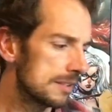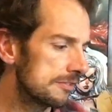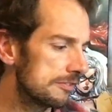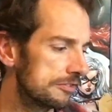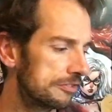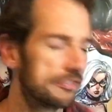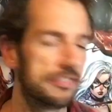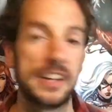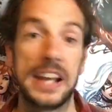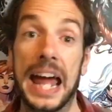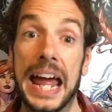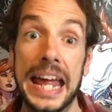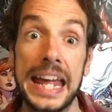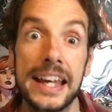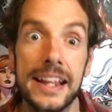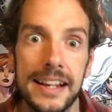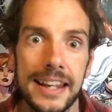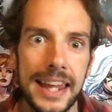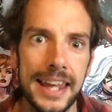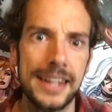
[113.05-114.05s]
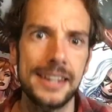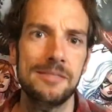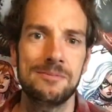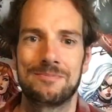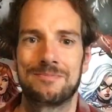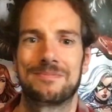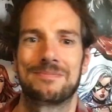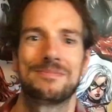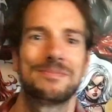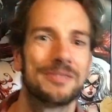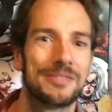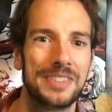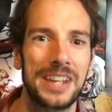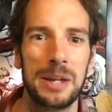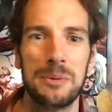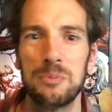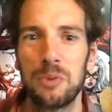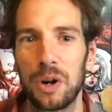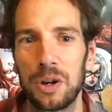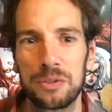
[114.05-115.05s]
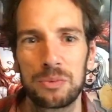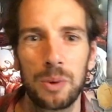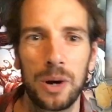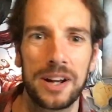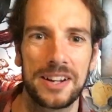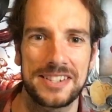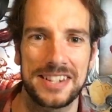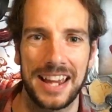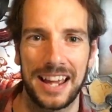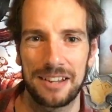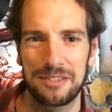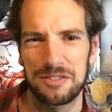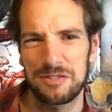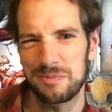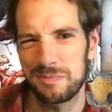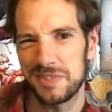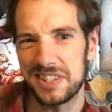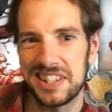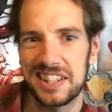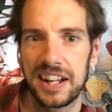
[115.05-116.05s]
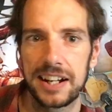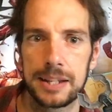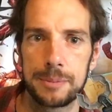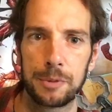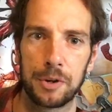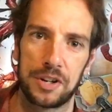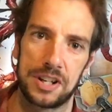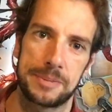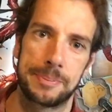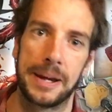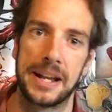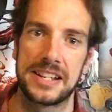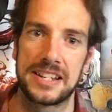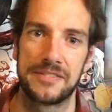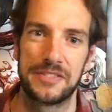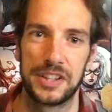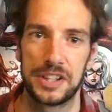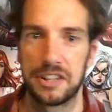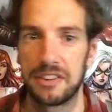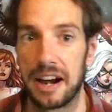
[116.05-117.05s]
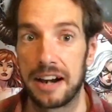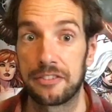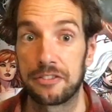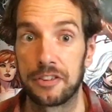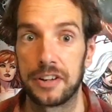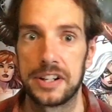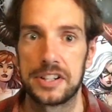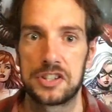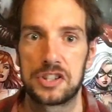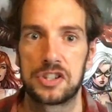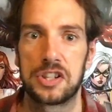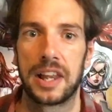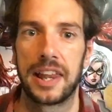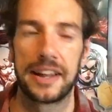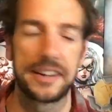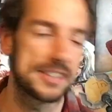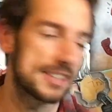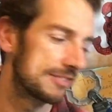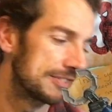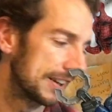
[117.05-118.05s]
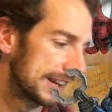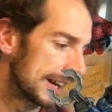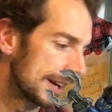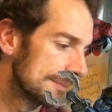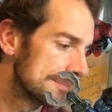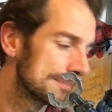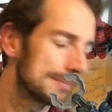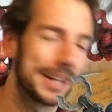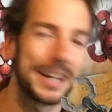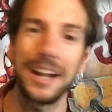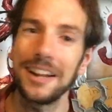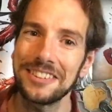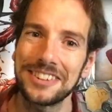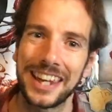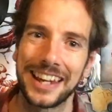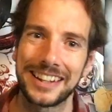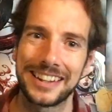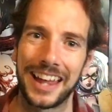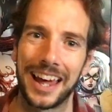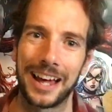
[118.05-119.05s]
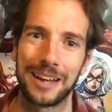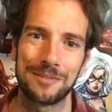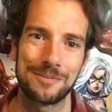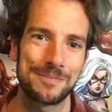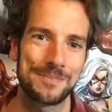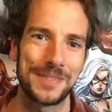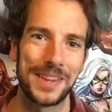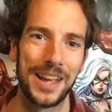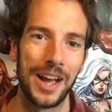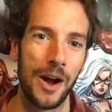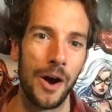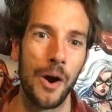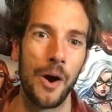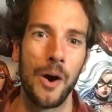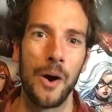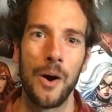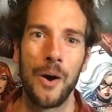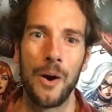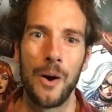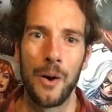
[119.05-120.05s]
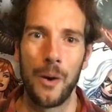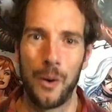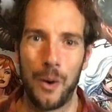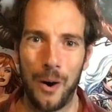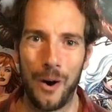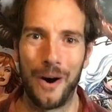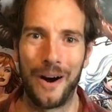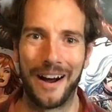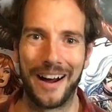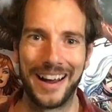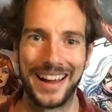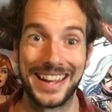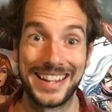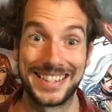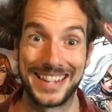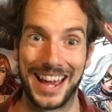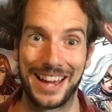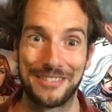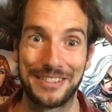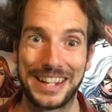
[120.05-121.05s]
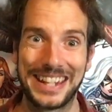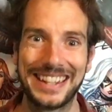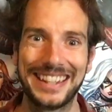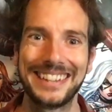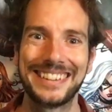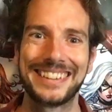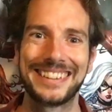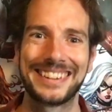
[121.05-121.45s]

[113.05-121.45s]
finangling, Nimrod works out slightly more expensive than your average deluxe figure. And I'll take that. Oh, it's heavy.